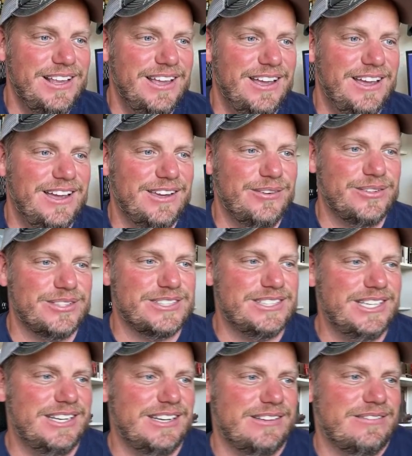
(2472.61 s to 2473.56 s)
Uh, you will
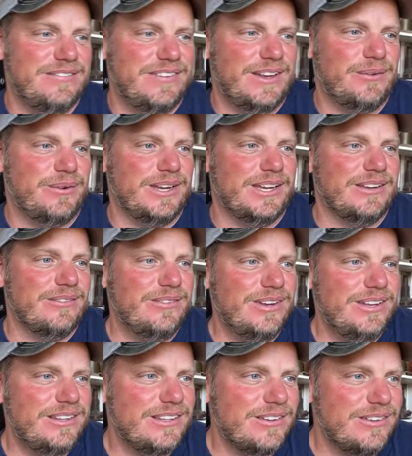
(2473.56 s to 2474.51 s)
see it fade away.
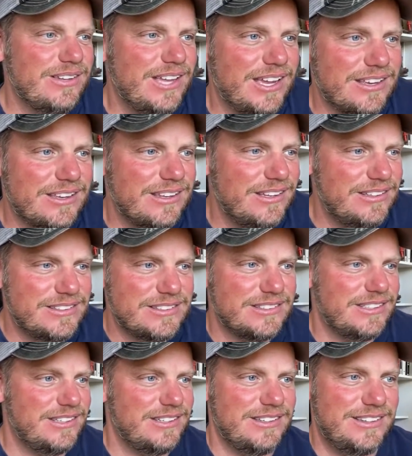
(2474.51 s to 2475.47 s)
What the heck? It's
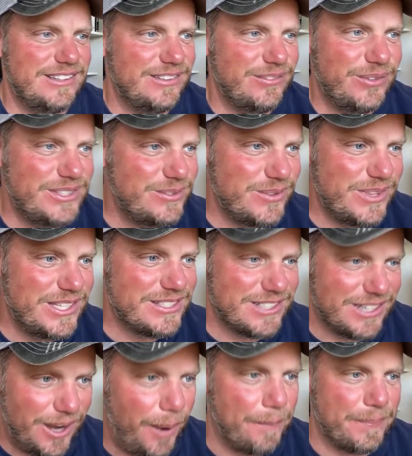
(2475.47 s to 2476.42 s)
what's with this
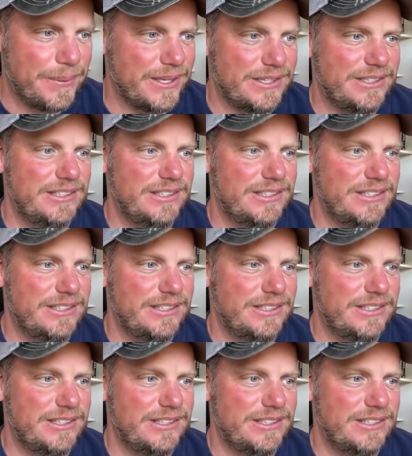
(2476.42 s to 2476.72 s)
cup?